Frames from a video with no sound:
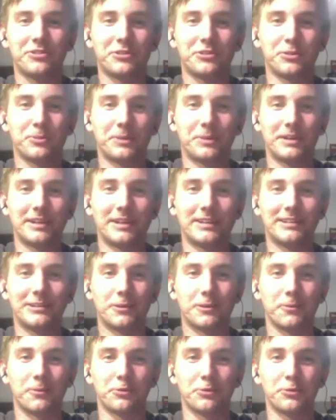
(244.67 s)
go through
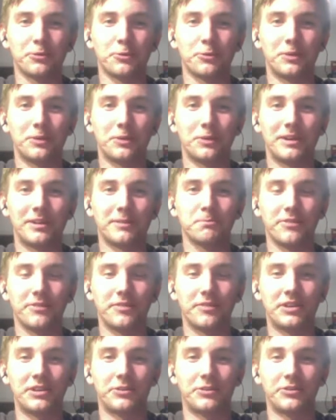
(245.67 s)
and put all the videos
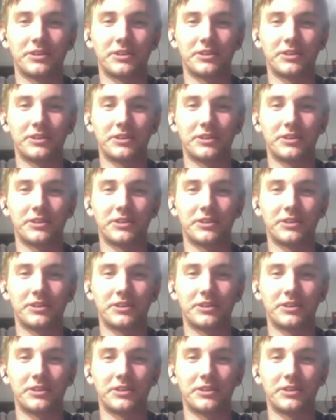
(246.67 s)
together.